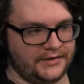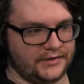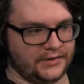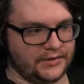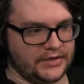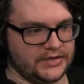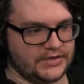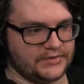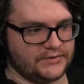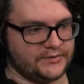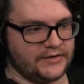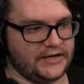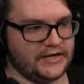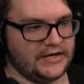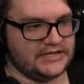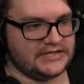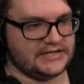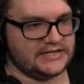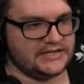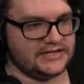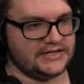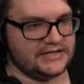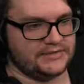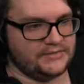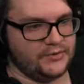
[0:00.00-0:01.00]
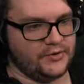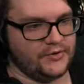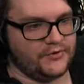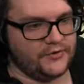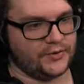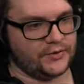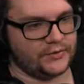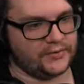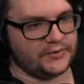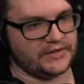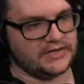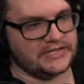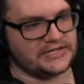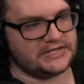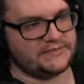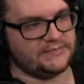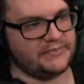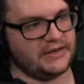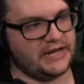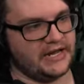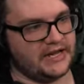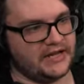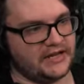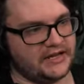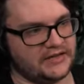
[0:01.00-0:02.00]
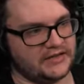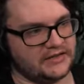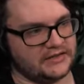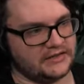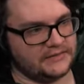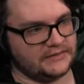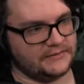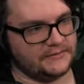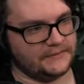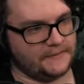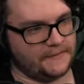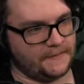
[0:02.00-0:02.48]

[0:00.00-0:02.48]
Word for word: the reason why I said to move the wristband